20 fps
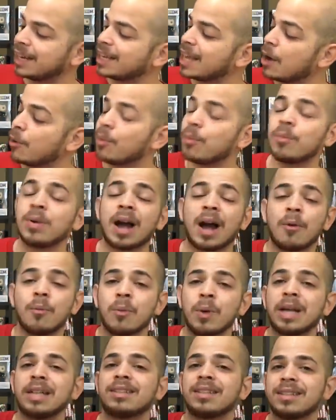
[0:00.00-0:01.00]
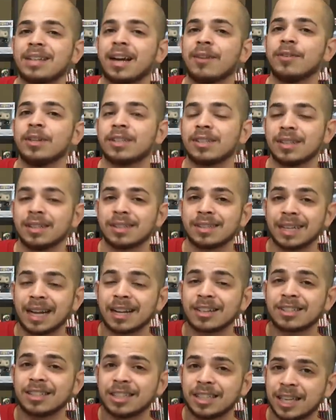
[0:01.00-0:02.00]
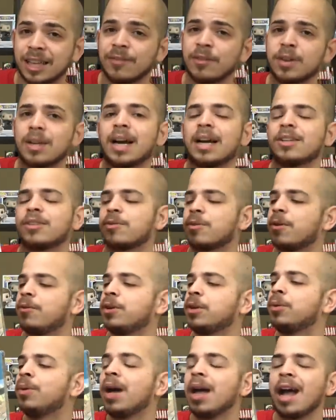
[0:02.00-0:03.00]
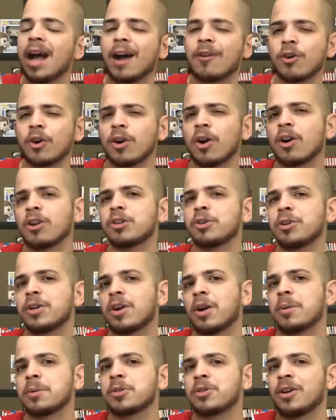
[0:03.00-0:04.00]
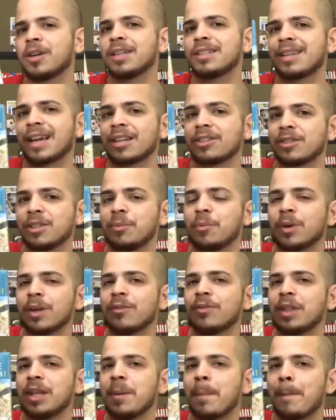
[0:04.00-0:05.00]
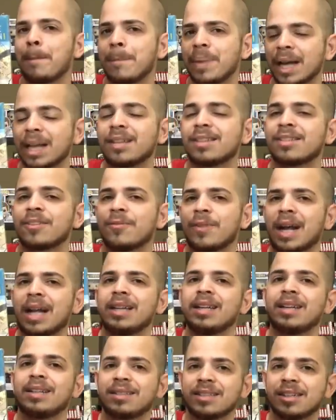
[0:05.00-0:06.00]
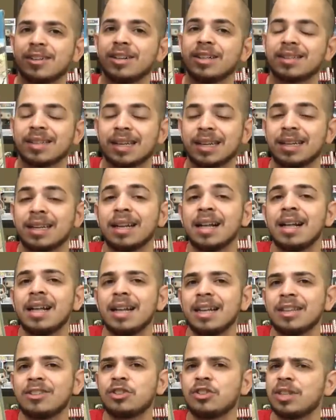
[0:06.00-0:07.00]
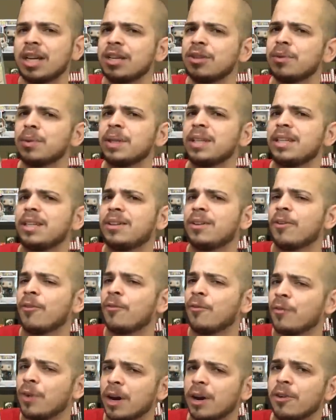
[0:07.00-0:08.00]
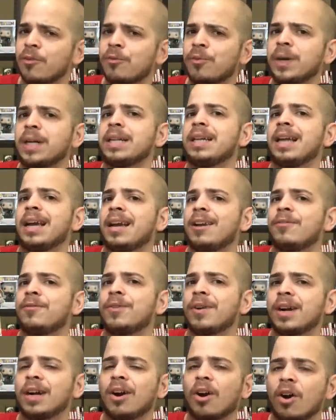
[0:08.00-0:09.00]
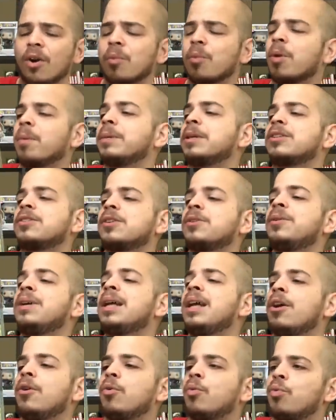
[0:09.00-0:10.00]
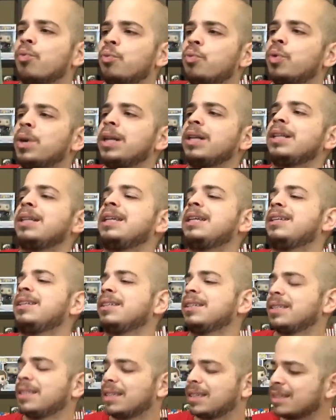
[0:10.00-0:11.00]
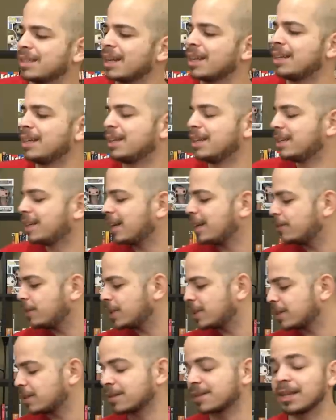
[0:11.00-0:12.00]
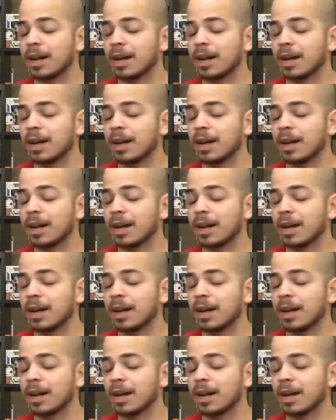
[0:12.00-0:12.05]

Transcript: I can't not wait to dive into this and actually give you guys a review. I've heard Archer and Armstrong is actually one of the best Valiant series, and it's genuinely very funny and very heartwarming, so really excited to dive into this.